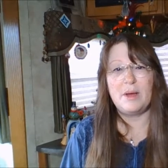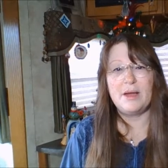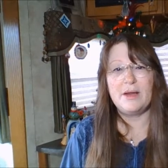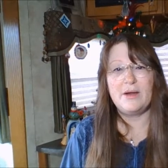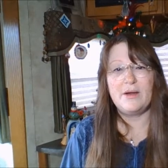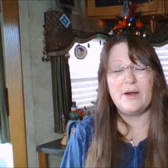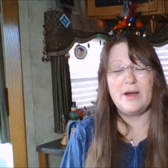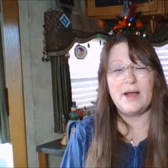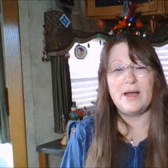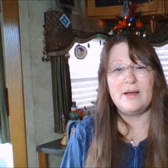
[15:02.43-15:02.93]
by
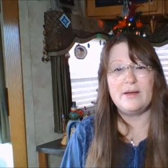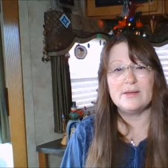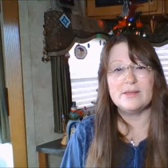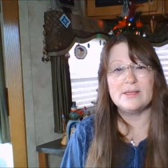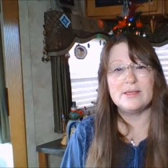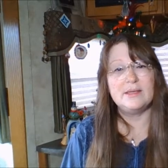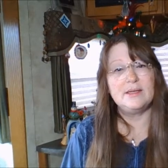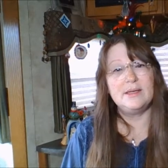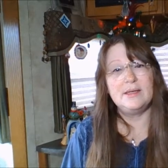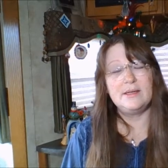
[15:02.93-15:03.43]
your
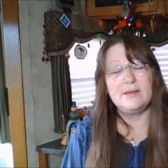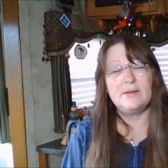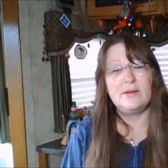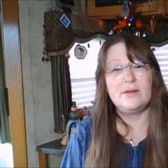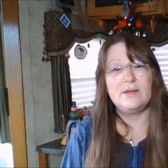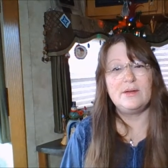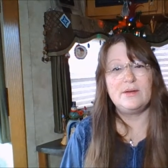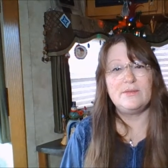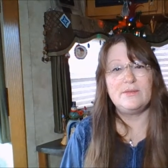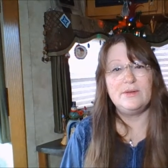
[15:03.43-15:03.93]
house and eat all
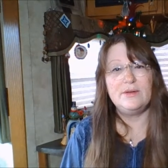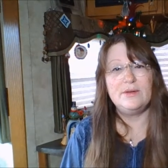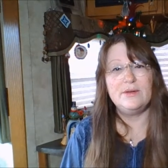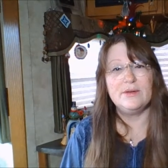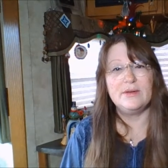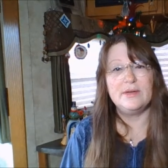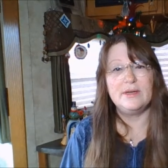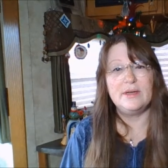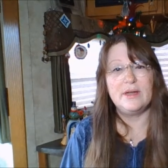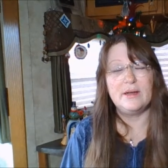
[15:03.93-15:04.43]
your
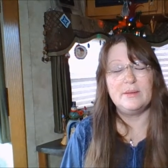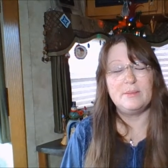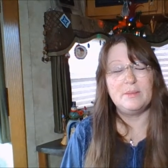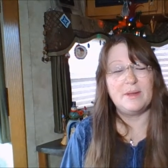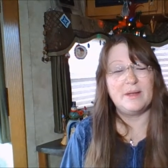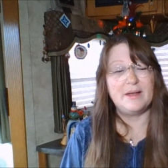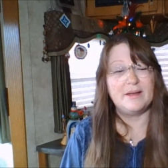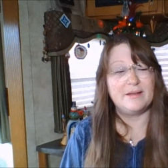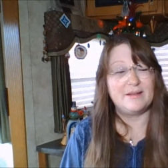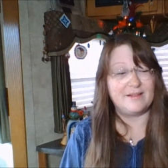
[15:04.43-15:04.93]
food. And I'm
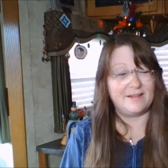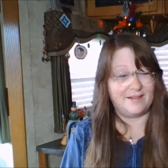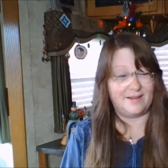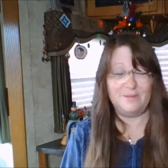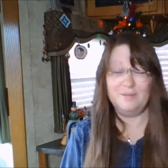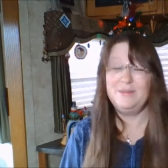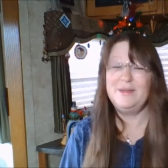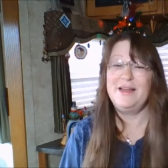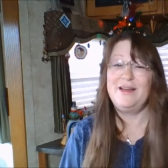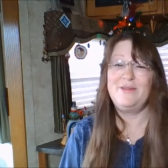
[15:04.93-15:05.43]
like,
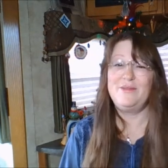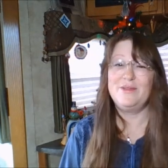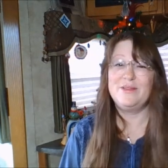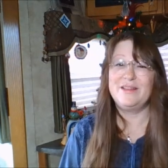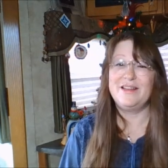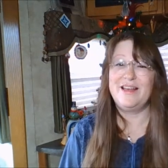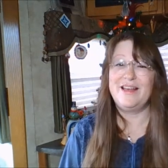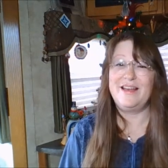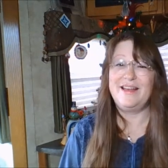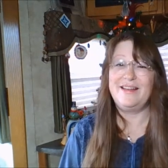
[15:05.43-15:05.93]
I'm down with
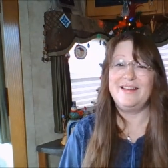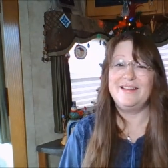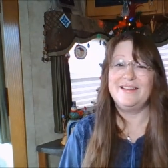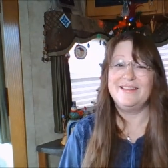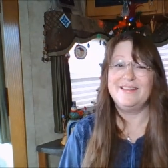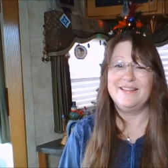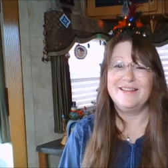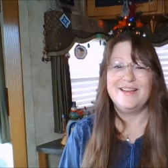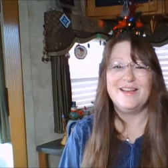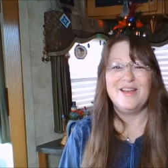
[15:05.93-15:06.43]
that.
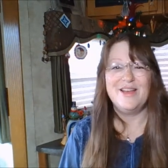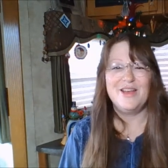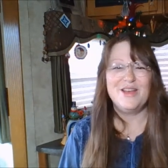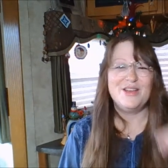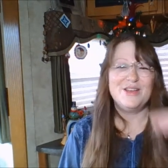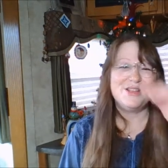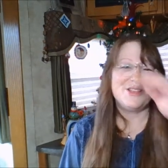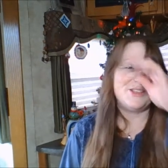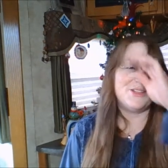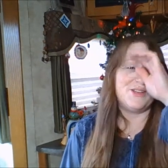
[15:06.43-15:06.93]

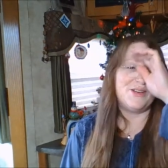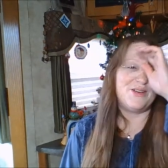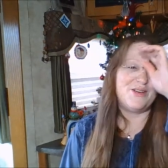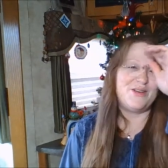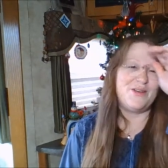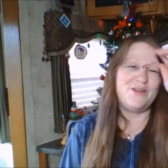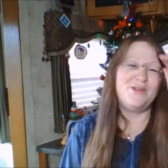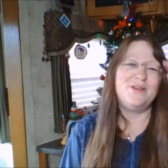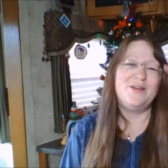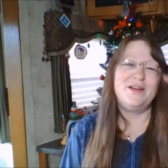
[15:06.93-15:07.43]

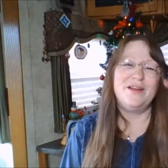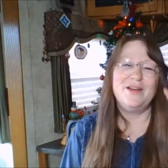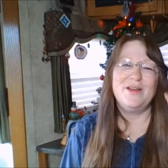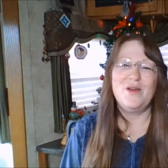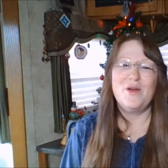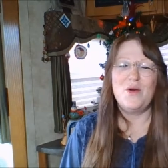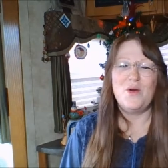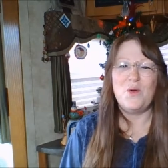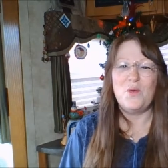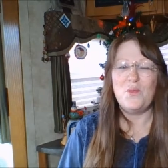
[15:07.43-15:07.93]
So
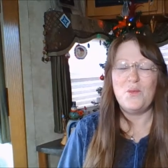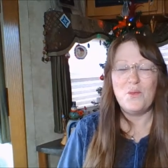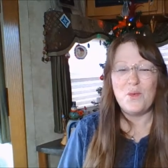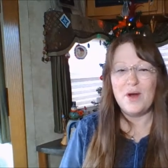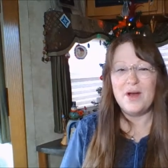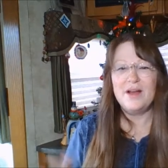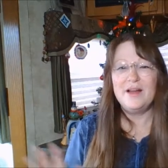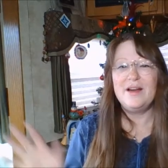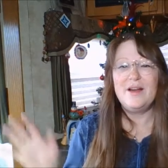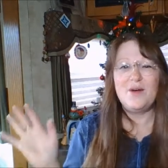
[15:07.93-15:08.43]

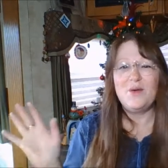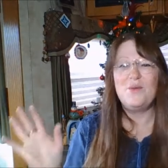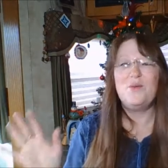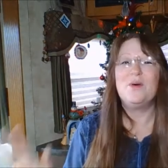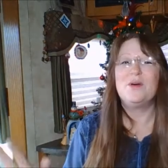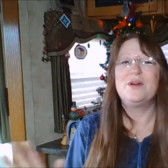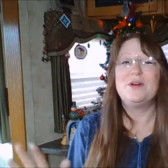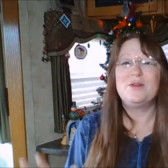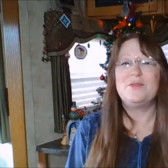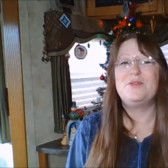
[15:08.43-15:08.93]
what a
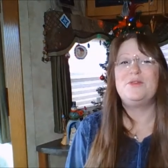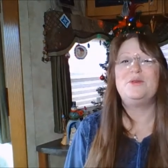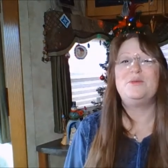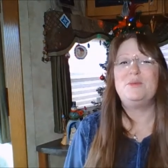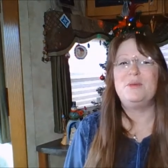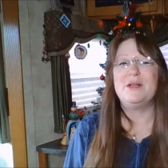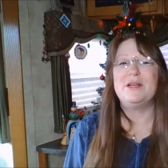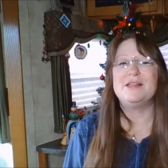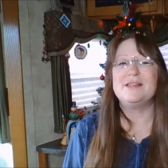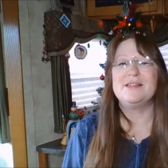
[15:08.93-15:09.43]
wonderful
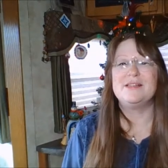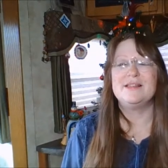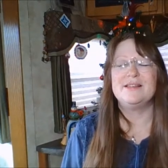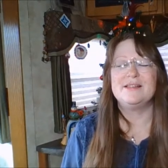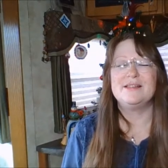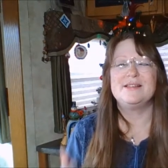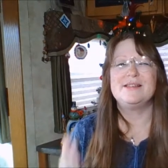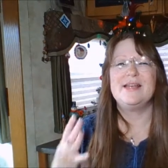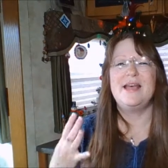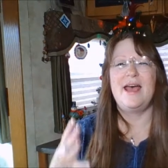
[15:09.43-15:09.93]

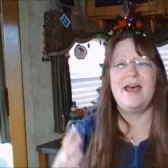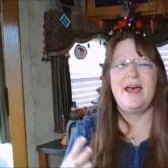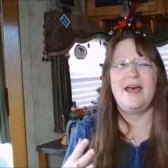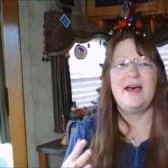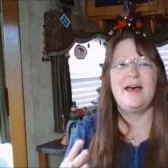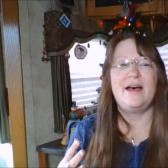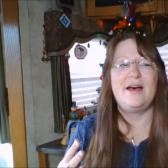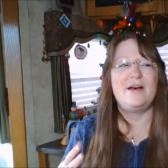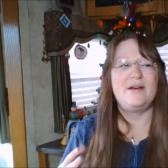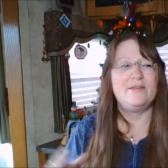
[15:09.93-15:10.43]
blessing to
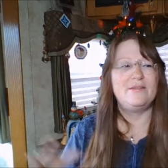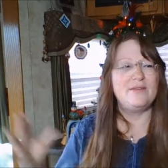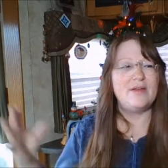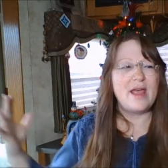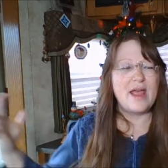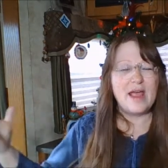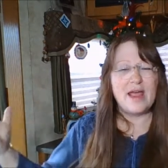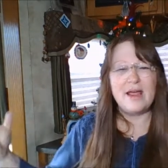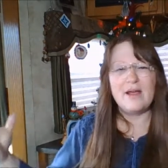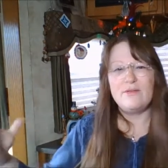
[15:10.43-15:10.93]
have
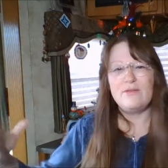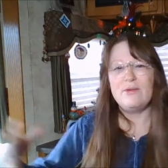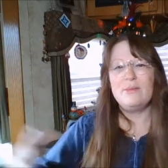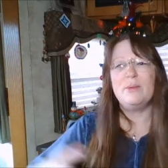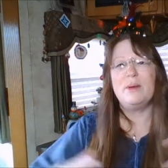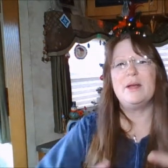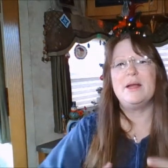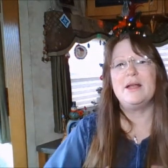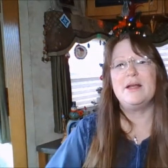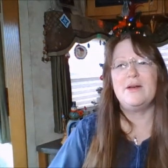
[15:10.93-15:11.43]

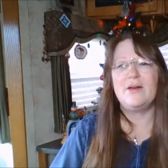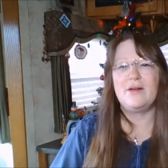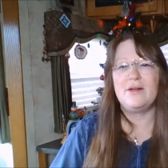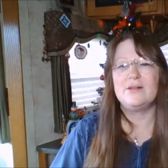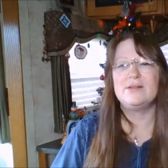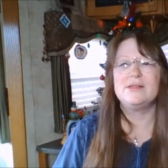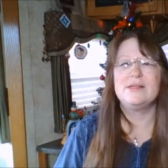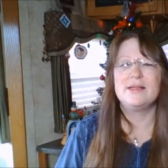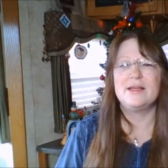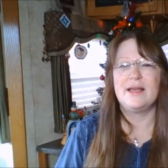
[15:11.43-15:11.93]
everybody
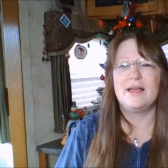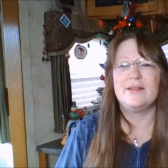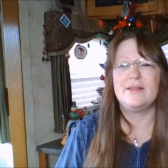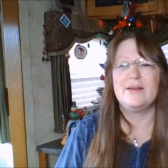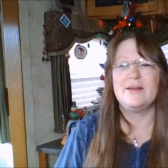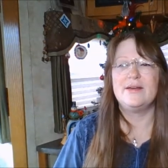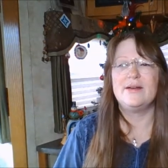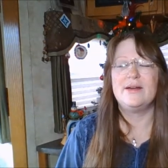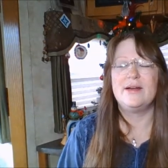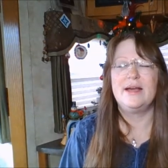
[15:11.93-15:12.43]
all
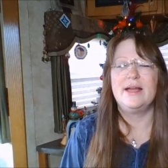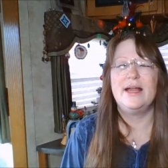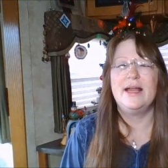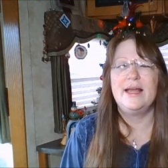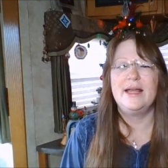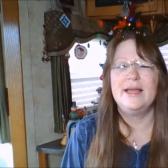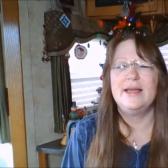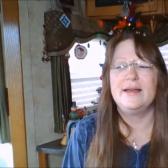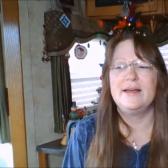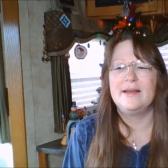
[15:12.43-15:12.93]
together.
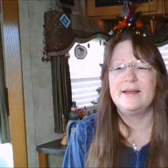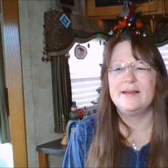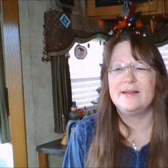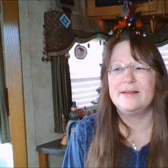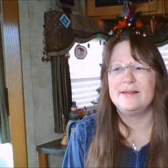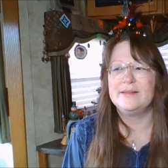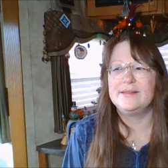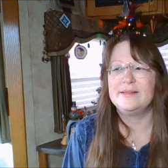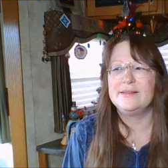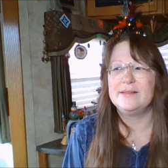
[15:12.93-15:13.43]

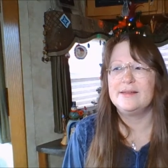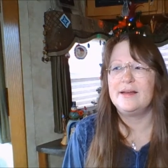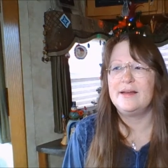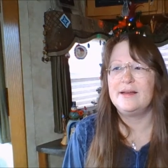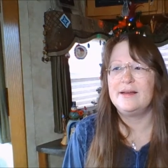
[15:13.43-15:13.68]
And